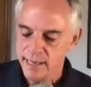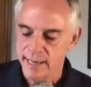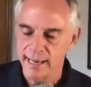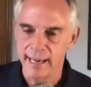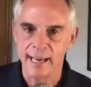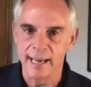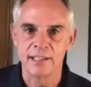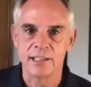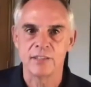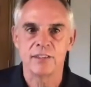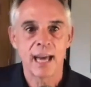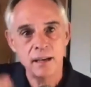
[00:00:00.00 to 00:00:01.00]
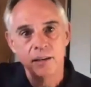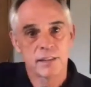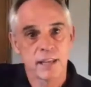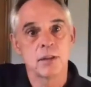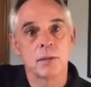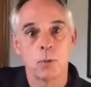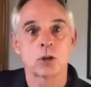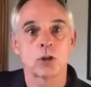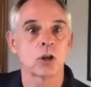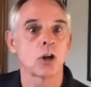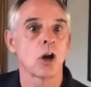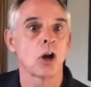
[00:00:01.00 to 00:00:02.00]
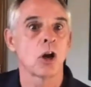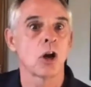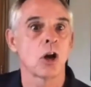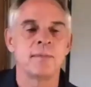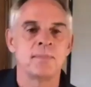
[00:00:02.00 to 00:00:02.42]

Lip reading: And then the book took off.